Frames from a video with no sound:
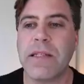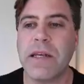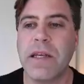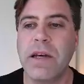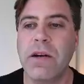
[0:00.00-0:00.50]

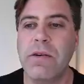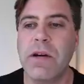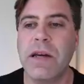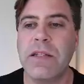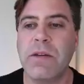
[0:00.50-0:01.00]
it, you know,
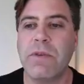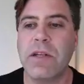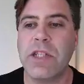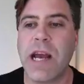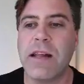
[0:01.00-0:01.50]
it's a real
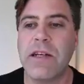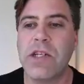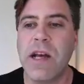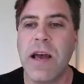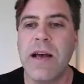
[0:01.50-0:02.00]

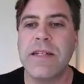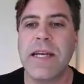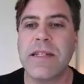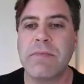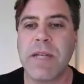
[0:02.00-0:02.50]
challenge.
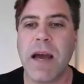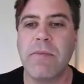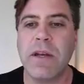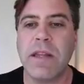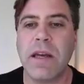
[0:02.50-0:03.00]
Take some time
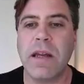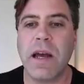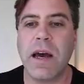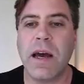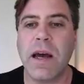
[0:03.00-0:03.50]
with it,
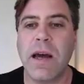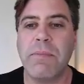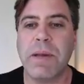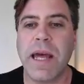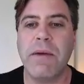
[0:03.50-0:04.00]

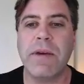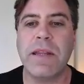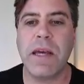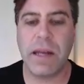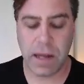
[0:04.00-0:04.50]
play
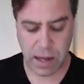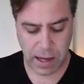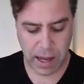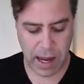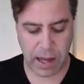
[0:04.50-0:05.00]
with it,
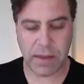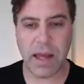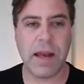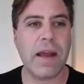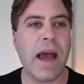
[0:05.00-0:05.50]
and
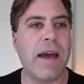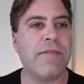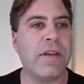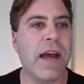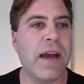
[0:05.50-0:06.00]
then
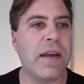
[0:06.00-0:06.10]
after that,